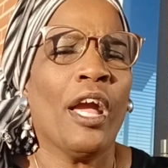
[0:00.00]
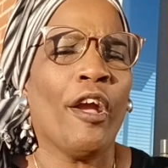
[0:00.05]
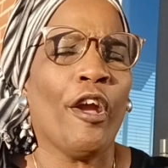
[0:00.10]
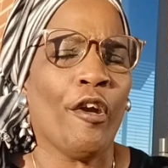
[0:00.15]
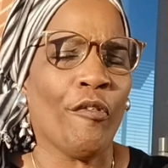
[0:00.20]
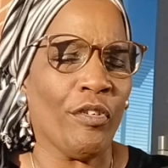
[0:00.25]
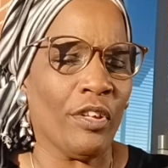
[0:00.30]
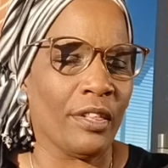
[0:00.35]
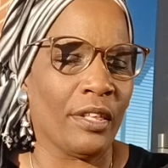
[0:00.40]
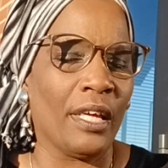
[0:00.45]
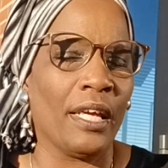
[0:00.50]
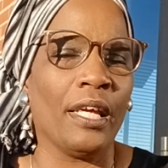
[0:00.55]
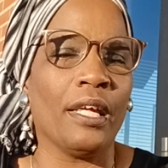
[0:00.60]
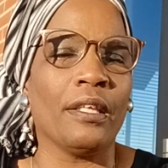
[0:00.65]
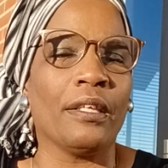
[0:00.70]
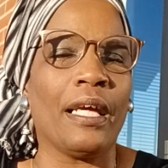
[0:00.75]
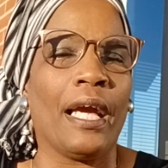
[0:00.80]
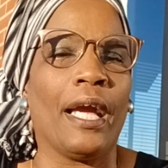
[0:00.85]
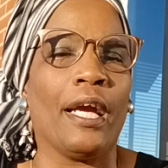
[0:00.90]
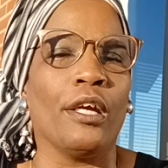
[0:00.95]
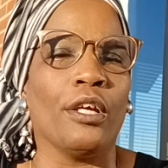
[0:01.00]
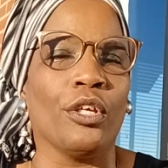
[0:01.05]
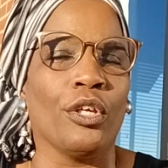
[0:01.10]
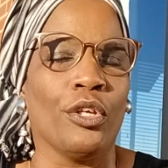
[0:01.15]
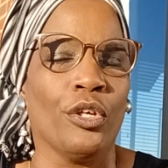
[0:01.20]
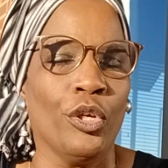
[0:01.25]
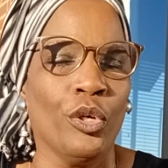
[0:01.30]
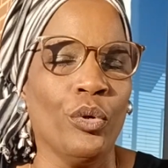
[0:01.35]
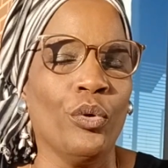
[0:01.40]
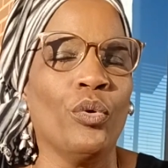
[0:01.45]
Everything that
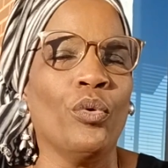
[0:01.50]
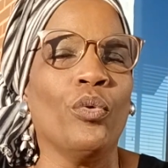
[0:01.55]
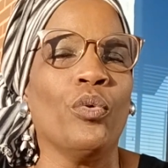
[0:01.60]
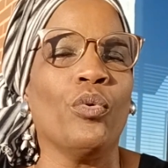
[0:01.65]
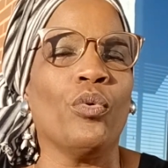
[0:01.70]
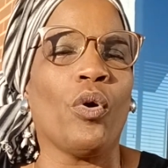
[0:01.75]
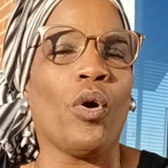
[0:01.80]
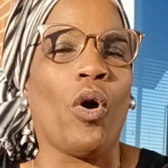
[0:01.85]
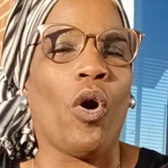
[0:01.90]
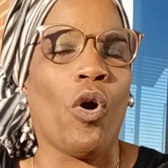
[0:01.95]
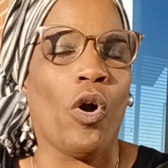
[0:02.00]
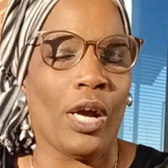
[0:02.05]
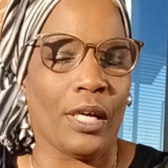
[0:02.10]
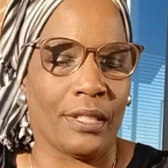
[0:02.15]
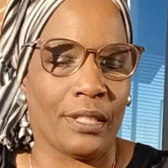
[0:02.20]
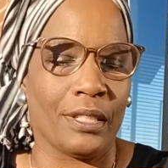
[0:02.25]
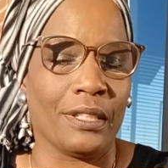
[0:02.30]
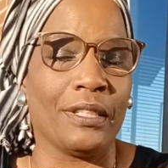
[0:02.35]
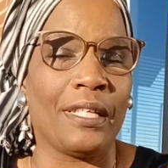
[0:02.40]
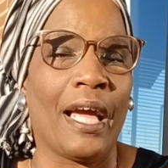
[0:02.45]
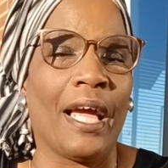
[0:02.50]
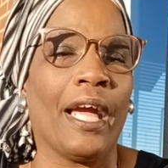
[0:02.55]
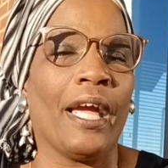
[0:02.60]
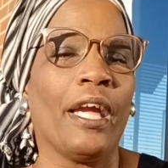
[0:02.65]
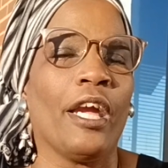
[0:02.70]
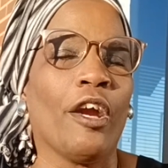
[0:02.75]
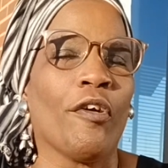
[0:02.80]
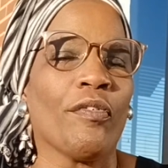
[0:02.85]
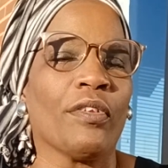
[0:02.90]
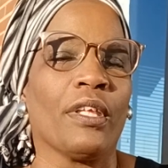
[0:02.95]
you are
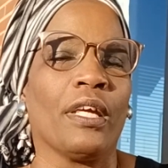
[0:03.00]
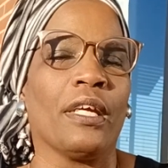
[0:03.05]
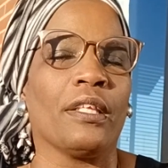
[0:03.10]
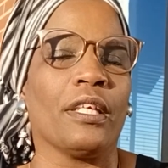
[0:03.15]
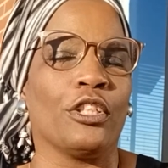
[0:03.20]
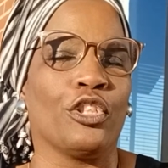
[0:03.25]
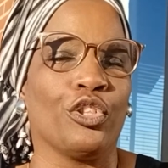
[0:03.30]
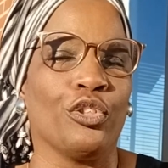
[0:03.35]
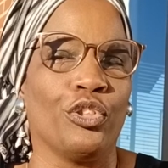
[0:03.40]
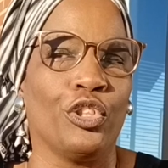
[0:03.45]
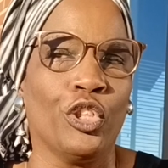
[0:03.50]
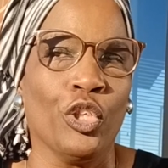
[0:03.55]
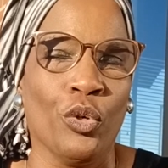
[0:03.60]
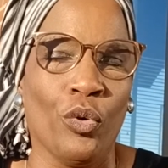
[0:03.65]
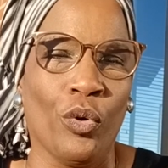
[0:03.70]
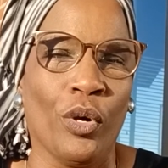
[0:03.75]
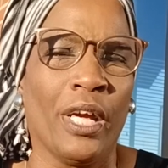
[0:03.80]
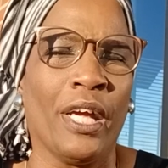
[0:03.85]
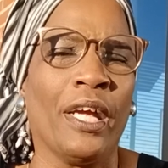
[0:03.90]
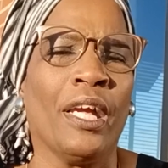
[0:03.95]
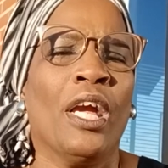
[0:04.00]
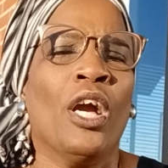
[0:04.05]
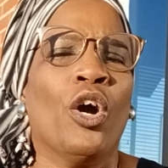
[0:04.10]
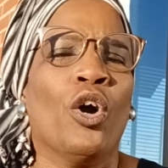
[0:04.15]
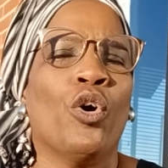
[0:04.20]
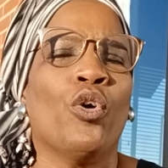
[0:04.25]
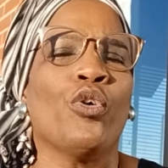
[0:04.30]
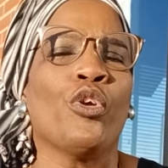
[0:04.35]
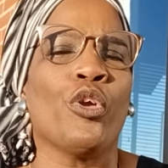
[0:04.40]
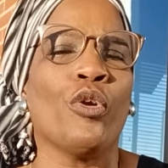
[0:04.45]
today, everything that you're doing,
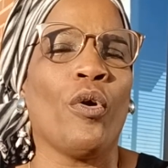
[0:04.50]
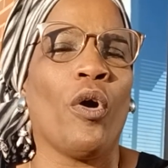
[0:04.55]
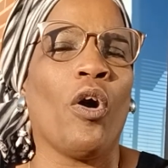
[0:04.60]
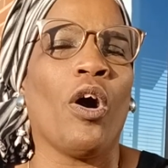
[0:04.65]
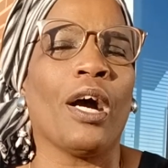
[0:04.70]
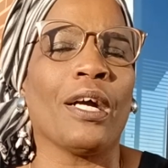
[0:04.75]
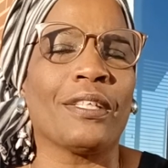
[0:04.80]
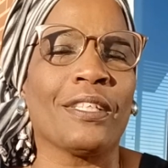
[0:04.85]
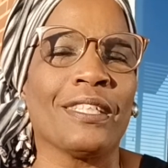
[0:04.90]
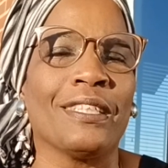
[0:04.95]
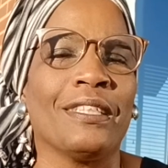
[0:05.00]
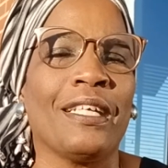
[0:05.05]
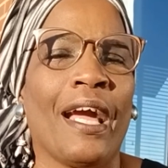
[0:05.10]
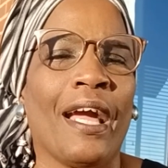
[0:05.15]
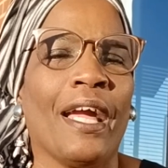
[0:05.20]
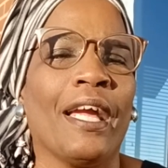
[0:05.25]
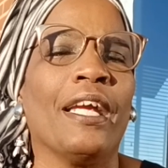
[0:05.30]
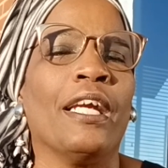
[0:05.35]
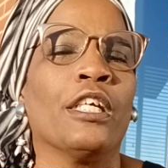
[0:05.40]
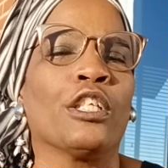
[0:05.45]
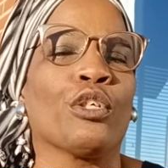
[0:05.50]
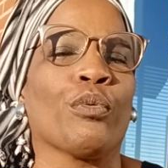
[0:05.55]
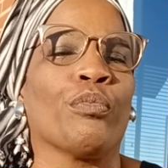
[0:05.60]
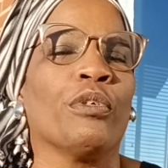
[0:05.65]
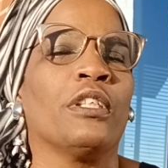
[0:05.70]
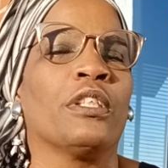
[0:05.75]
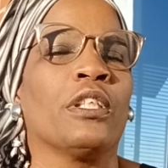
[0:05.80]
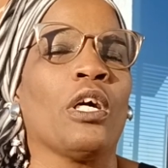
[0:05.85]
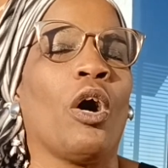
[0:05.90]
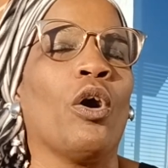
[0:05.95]
who you are today is a
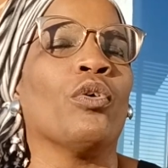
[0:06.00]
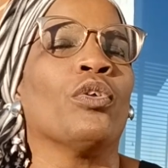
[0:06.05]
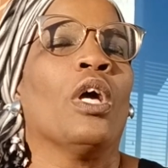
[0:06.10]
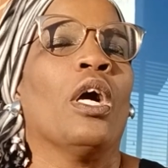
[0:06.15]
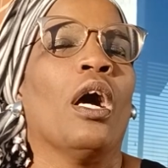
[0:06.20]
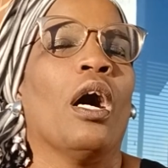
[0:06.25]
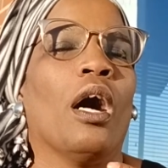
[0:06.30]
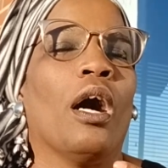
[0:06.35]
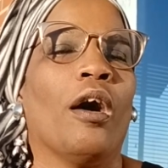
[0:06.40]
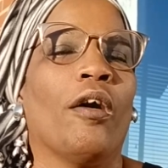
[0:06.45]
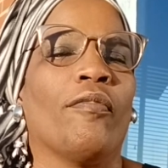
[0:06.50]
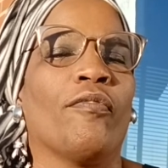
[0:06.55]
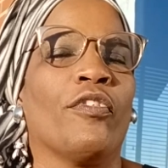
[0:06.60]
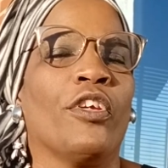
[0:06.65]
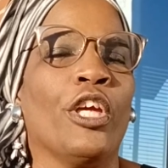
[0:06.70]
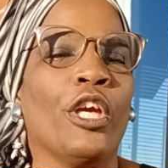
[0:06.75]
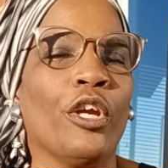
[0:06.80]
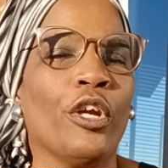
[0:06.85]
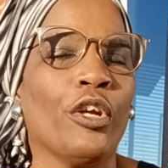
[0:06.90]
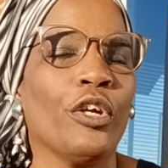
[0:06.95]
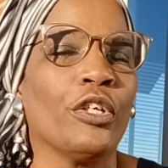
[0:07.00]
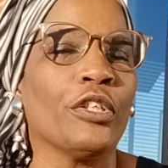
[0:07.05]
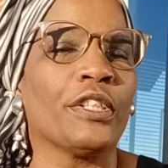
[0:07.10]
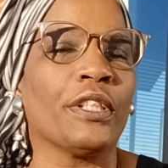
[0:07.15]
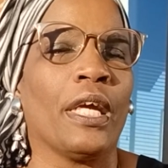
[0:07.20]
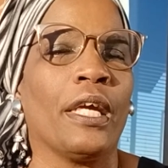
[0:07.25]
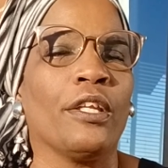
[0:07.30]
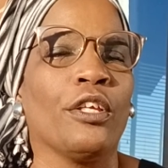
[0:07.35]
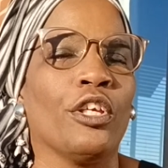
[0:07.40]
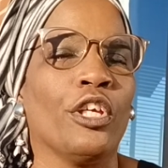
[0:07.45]
result of years
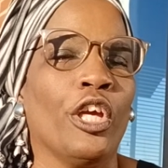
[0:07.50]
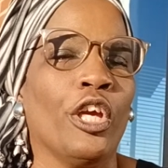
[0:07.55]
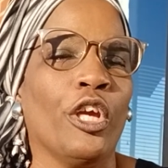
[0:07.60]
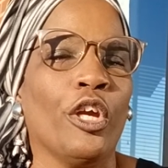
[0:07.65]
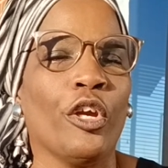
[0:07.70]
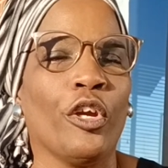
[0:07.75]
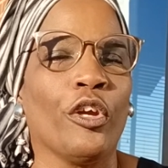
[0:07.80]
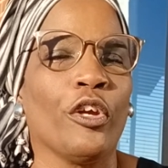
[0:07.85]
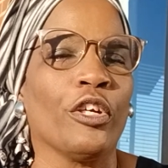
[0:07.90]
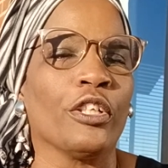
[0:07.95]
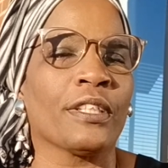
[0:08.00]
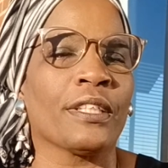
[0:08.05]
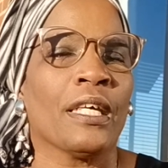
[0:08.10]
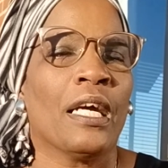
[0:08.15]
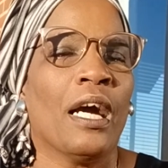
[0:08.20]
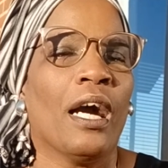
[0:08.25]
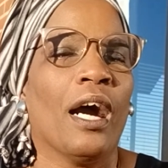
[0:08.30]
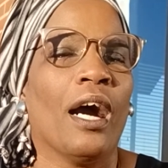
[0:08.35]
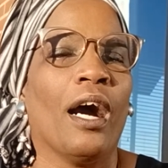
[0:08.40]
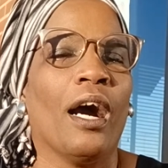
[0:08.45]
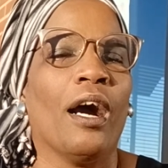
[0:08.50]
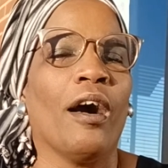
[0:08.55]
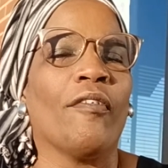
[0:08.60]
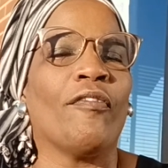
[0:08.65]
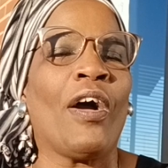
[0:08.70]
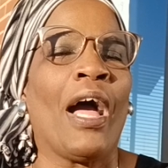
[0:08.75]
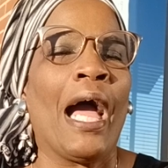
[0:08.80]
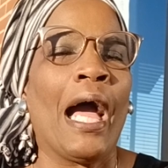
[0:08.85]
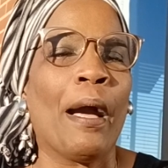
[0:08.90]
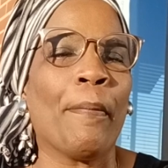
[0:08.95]
and years of
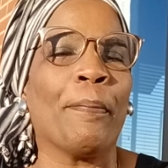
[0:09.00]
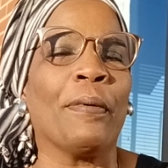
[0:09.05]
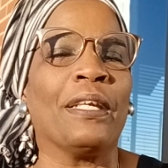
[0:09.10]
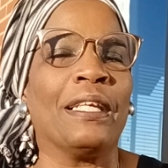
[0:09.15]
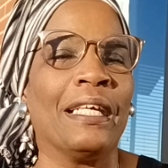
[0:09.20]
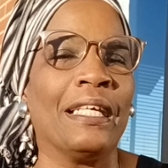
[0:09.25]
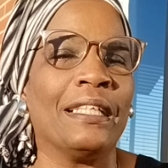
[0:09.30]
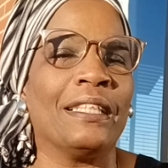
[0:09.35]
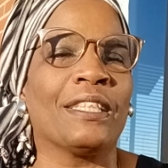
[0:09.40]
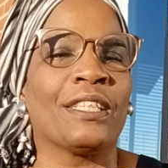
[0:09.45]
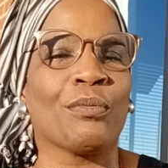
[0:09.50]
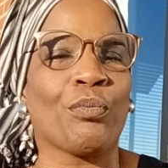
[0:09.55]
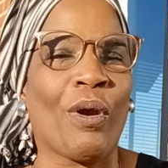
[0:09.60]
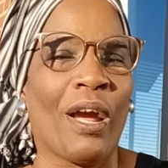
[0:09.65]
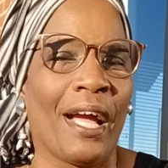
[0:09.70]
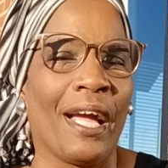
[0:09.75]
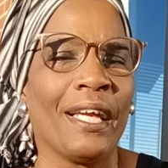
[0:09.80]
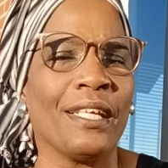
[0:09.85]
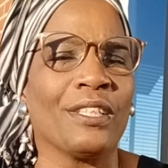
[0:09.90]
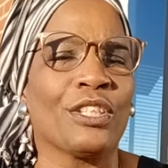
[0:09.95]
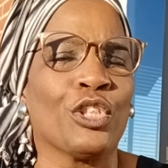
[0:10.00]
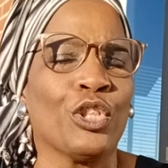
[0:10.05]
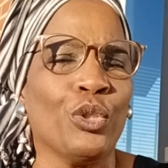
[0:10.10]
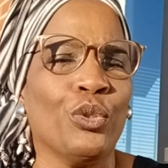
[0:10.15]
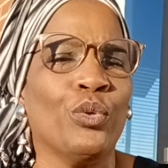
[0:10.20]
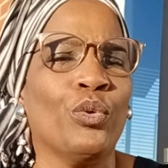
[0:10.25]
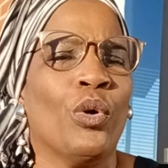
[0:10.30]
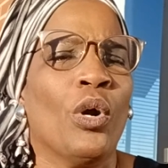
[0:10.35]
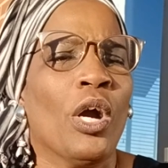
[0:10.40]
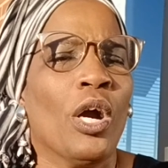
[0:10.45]
happenings, right,
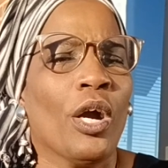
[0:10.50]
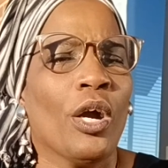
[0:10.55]
to